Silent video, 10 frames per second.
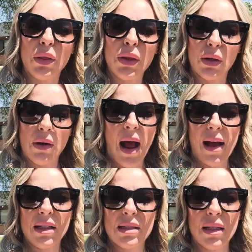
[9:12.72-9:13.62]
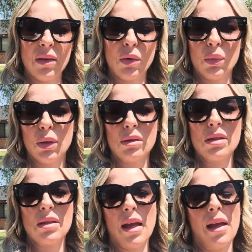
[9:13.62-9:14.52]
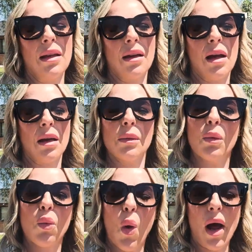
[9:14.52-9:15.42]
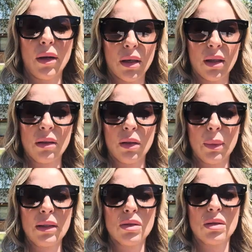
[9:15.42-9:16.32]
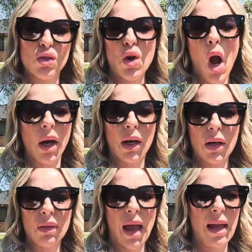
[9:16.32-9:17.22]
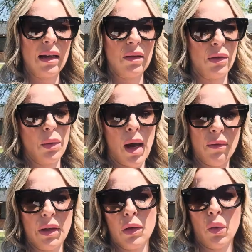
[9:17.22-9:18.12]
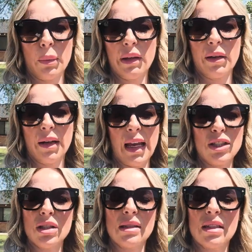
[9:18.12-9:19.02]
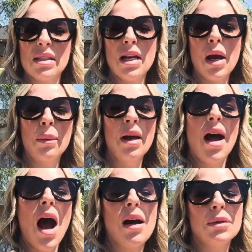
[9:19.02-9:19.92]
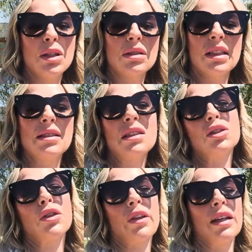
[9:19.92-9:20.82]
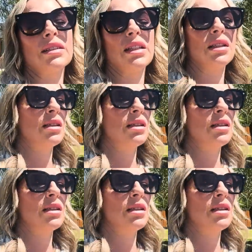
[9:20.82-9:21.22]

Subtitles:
the grass and the roots and water a little bit stronger than if you have like a normal irrigation system. So you'll see in Central Phoenix, a